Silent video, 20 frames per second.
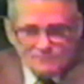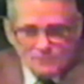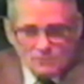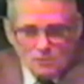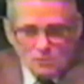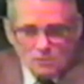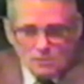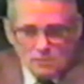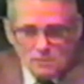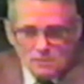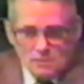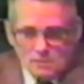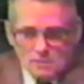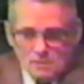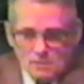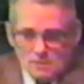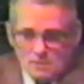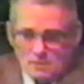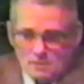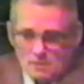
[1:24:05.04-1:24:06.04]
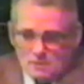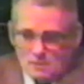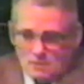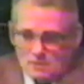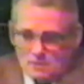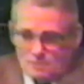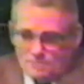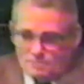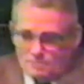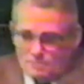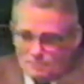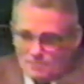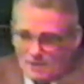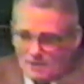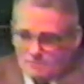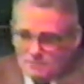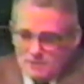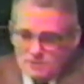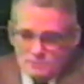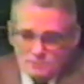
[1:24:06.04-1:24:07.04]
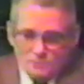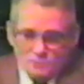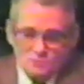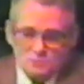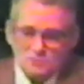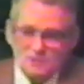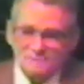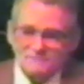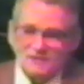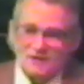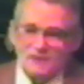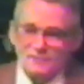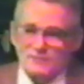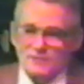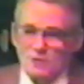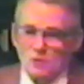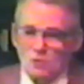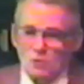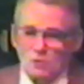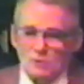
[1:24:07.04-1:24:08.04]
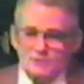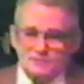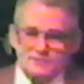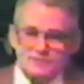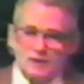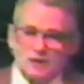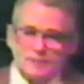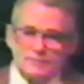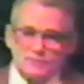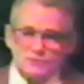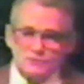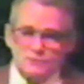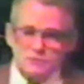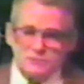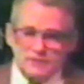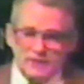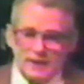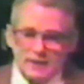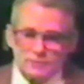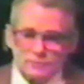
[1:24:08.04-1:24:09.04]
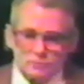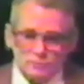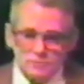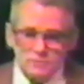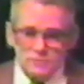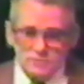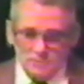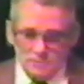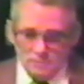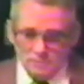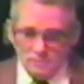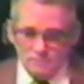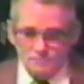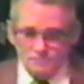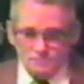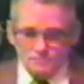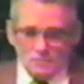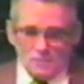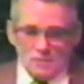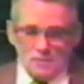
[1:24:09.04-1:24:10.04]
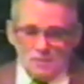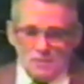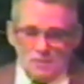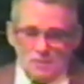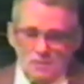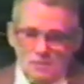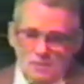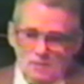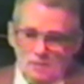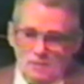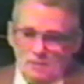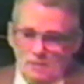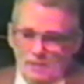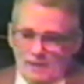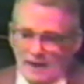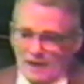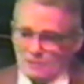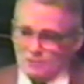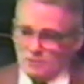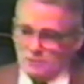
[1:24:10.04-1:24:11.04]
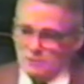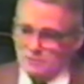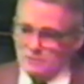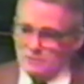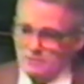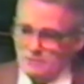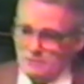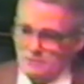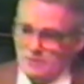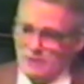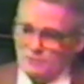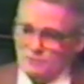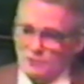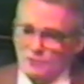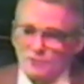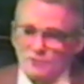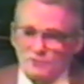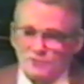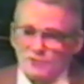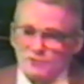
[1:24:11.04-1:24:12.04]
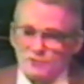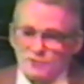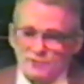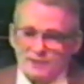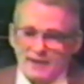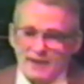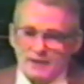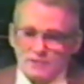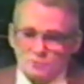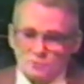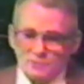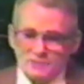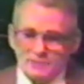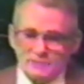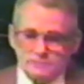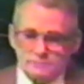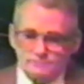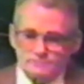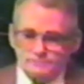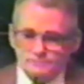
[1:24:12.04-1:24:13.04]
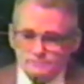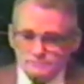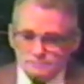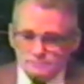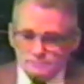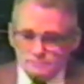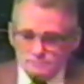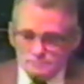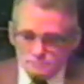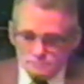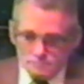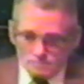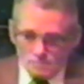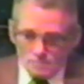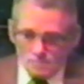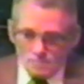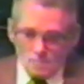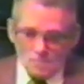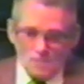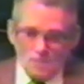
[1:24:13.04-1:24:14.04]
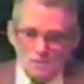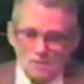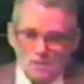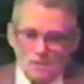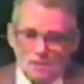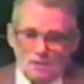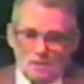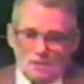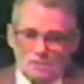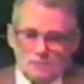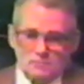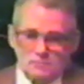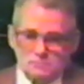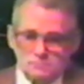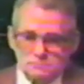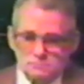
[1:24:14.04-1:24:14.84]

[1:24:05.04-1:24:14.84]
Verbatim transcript: altar. That means there's stuff out there all the time that you can't see. And it's a good, it's a good thing you can't see it. Um,